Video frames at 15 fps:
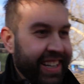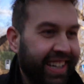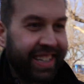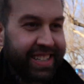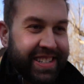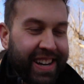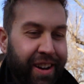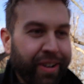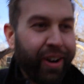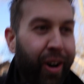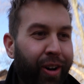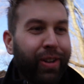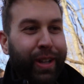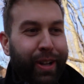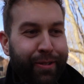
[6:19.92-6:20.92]
is now
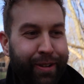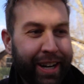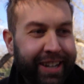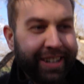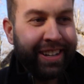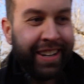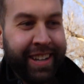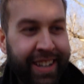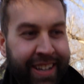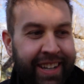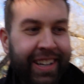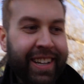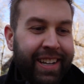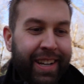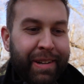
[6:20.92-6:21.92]
all loaded
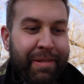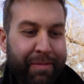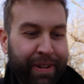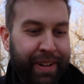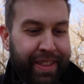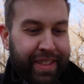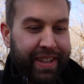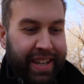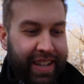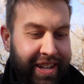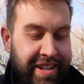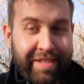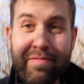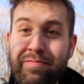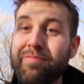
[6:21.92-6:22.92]
with
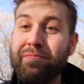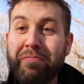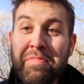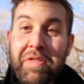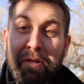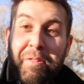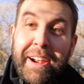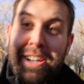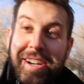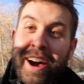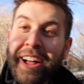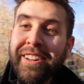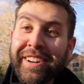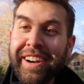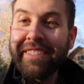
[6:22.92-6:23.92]
the right
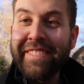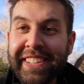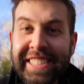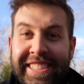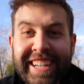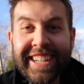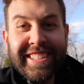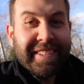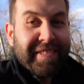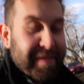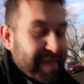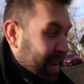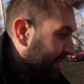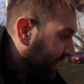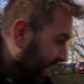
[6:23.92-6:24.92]
color of the sex of
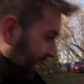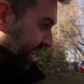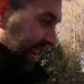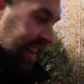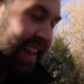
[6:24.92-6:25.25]
the baby.